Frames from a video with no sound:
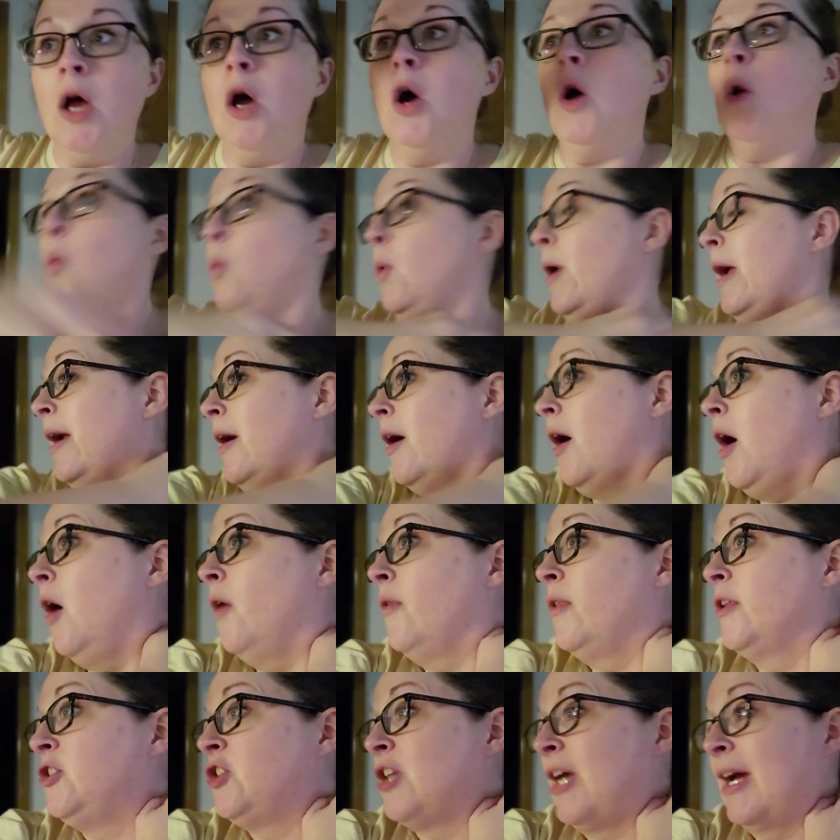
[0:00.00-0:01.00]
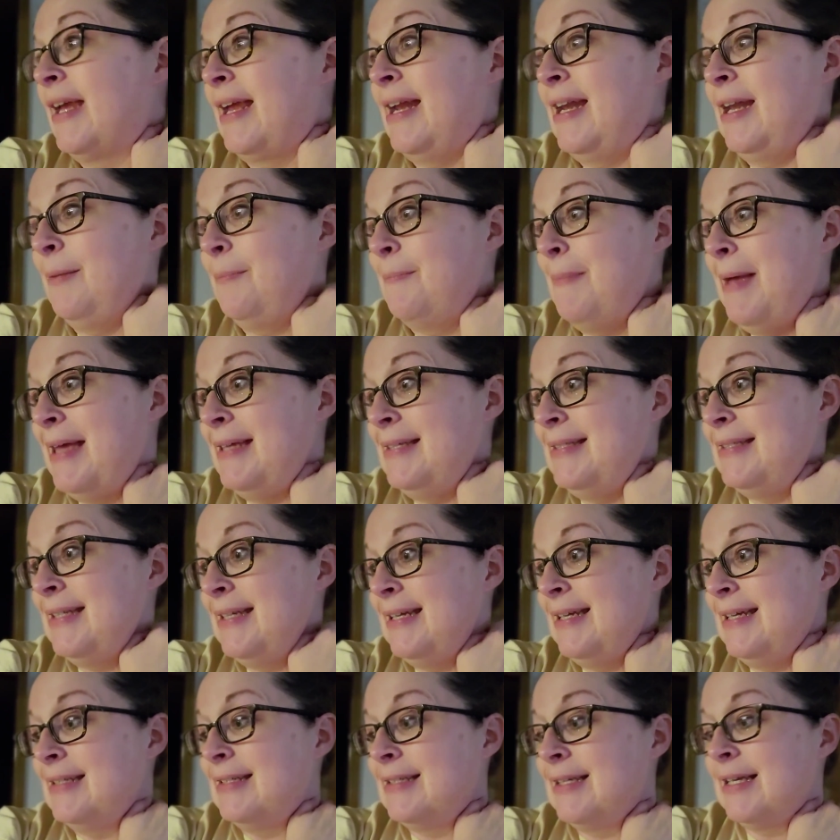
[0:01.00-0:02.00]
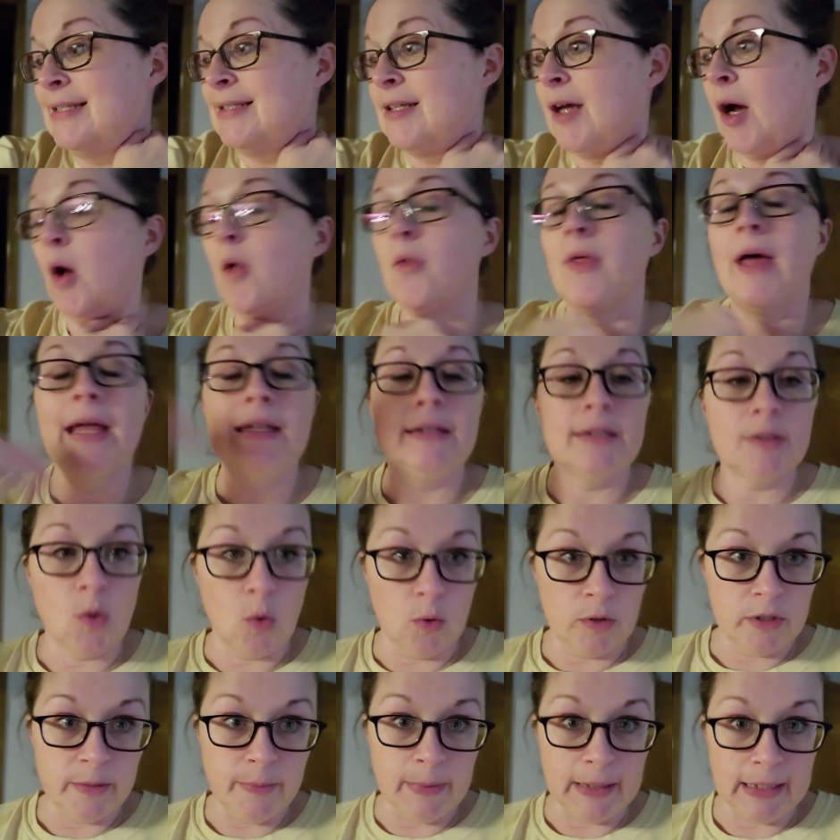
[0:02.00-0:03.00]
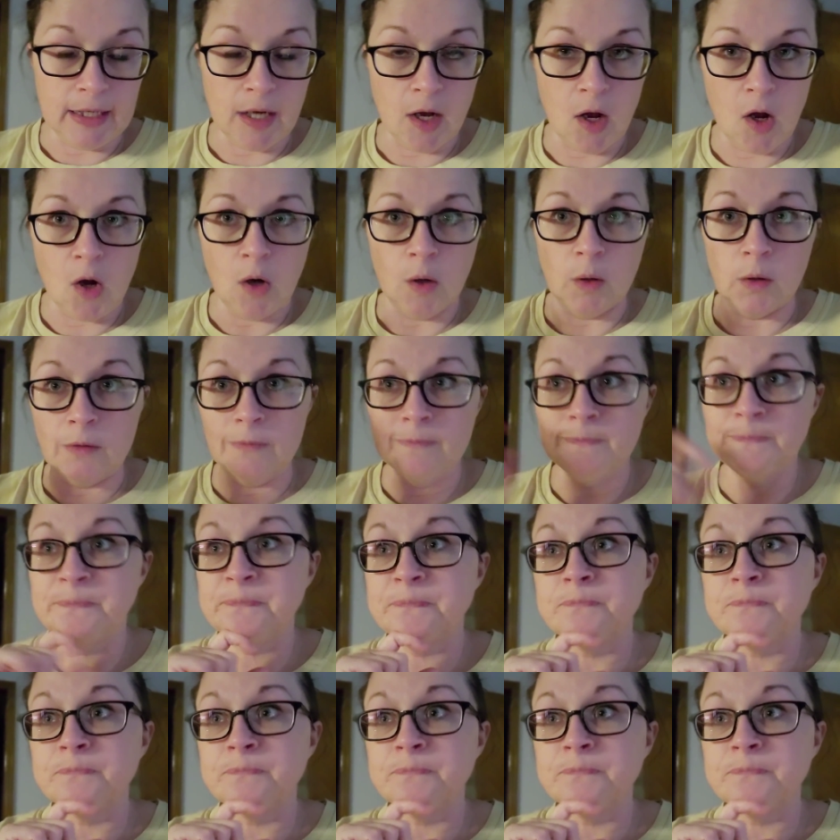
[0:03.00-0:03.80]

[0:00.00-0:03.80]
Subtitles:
where all the gigantic mess is, because all that's going to be gone,